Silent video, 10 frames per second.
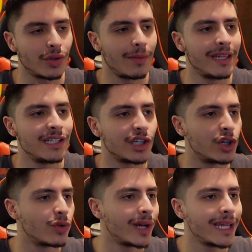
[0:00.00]
but it is a
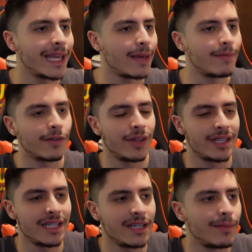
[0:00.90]
great game for the
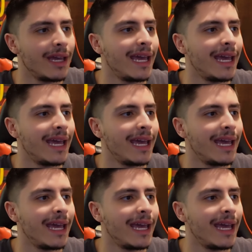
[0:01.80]
team